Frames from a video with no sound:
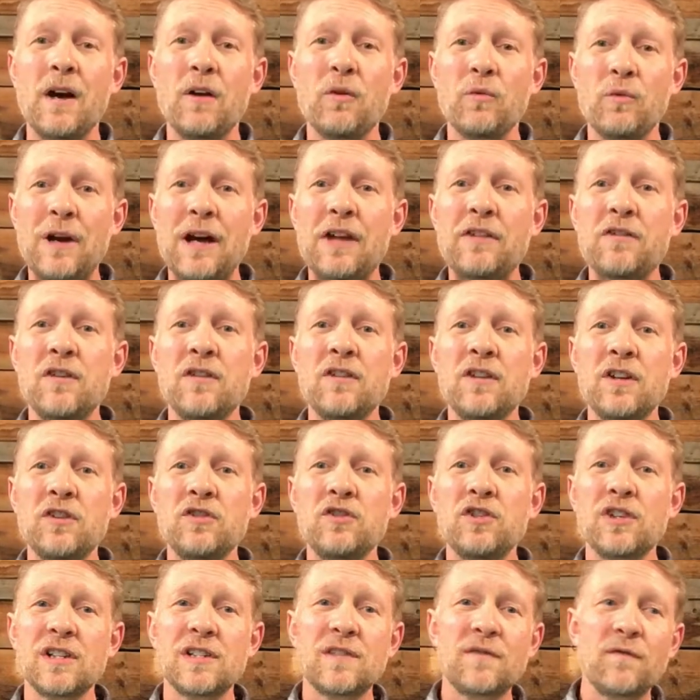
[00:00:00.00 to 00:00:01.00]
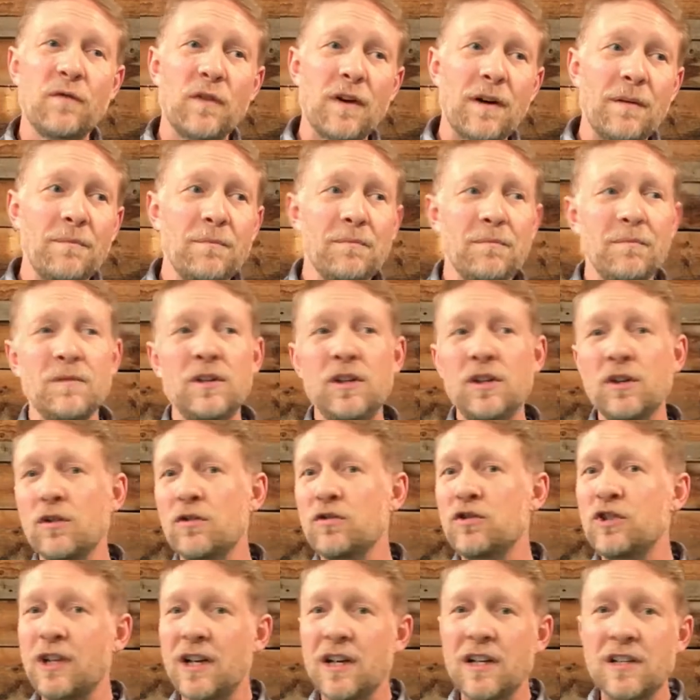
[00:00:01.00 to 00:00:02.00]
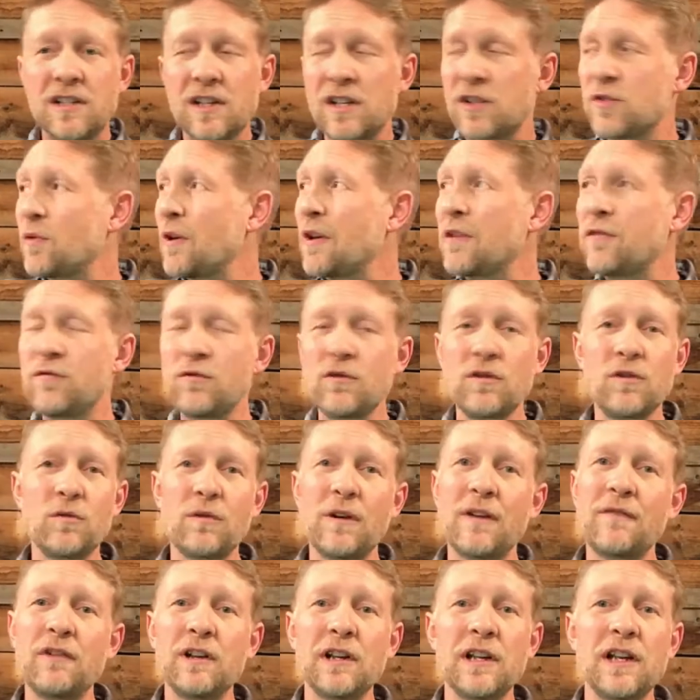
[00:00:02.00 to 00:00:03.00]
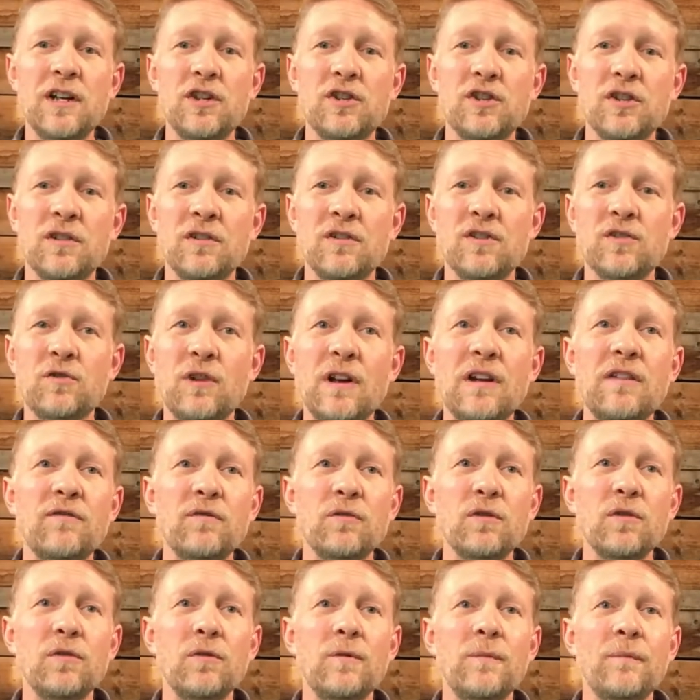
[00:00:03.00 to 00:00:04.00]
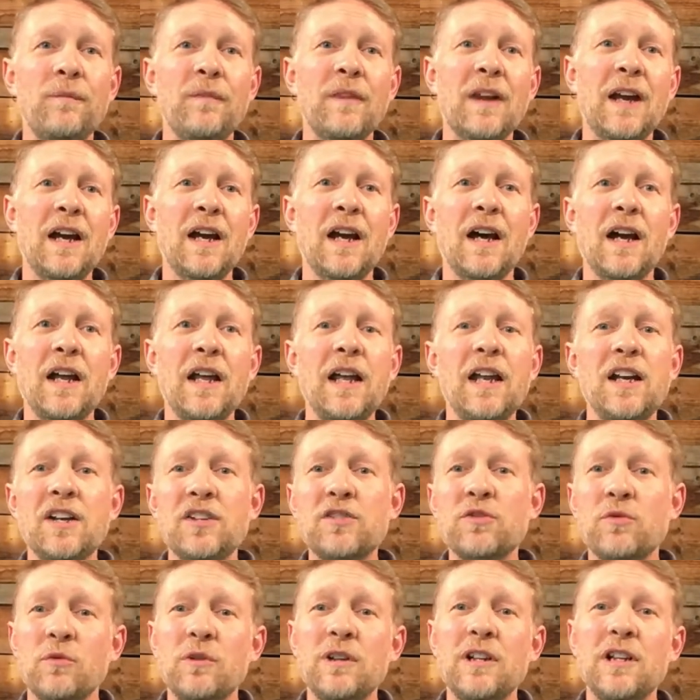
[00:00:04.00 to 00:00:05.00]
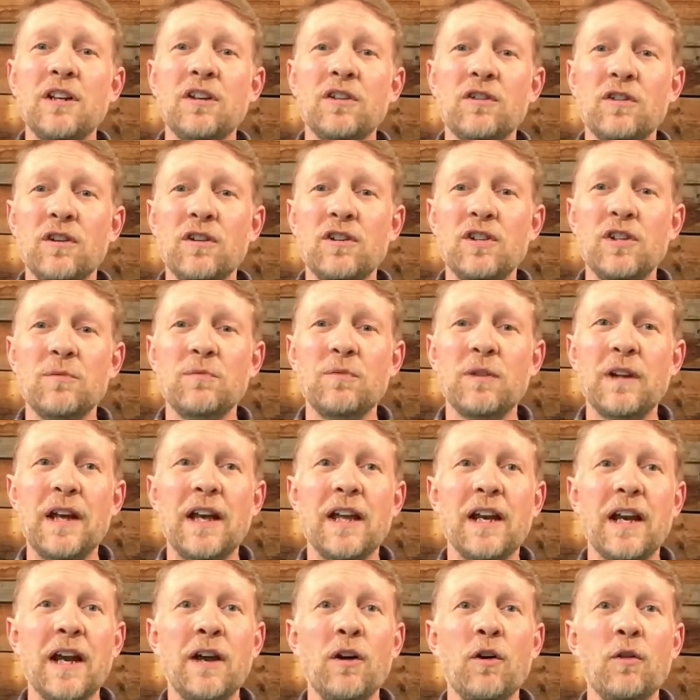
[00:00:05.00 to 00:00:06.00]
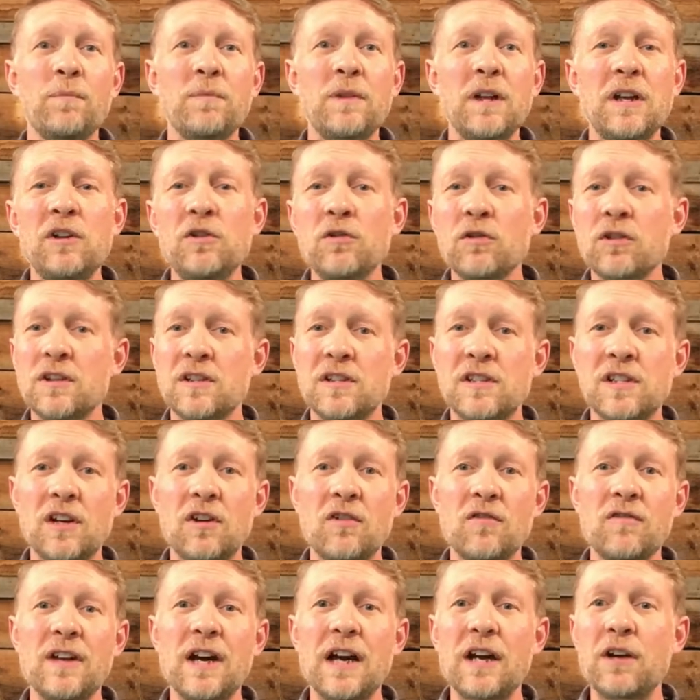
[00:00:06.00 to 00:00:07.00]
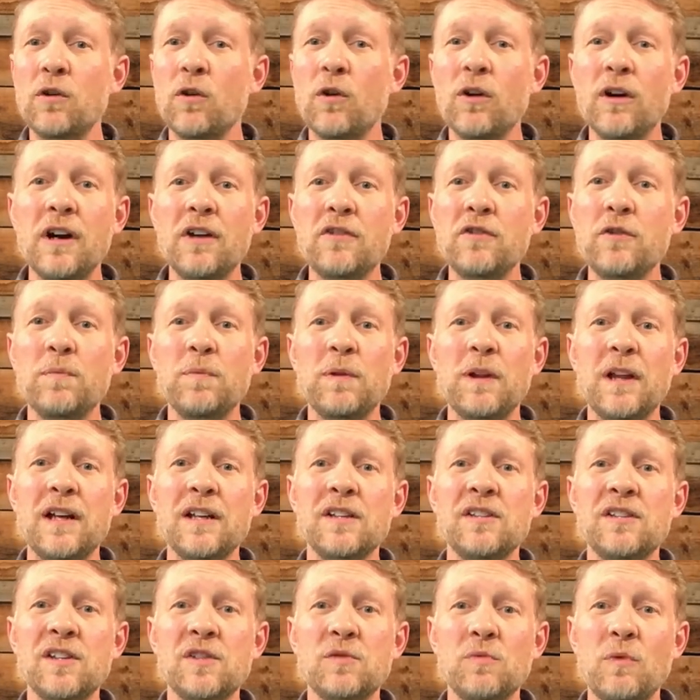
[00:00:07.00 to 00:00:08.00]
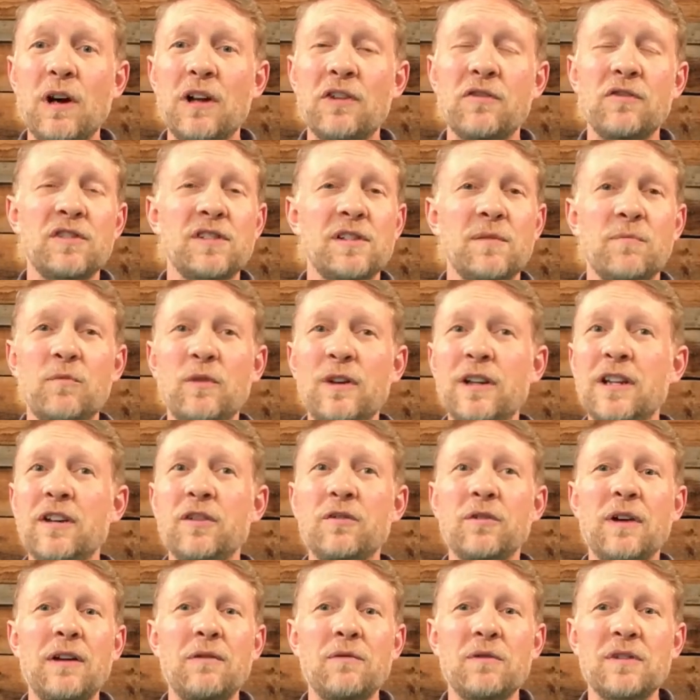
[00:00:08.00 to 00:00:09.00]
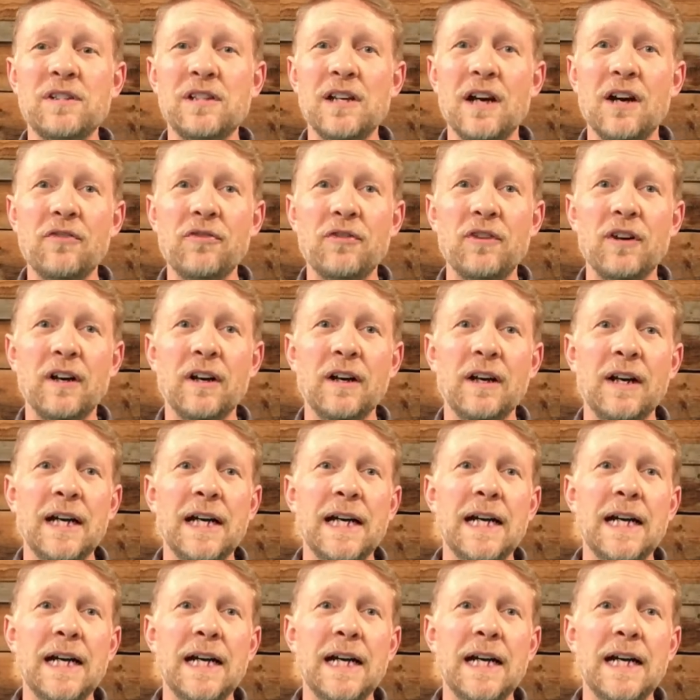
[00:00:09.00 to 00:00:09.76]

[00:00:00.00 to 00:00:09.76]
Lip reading: rather than just from Genesis right through to Revelation straight through. And it's a really encouraging plan. I hope that you'll consider that, or other plans as well. There's some really great ones out there.